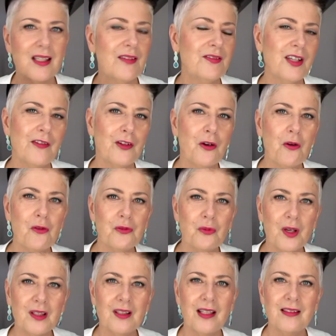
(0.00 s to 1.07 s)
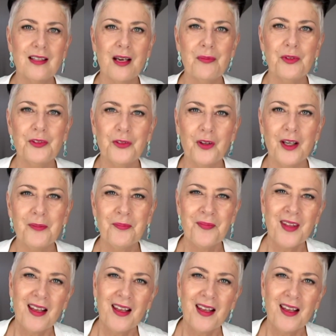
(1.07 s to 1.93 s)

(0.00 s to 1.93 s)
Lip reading: I've never owned one like that before.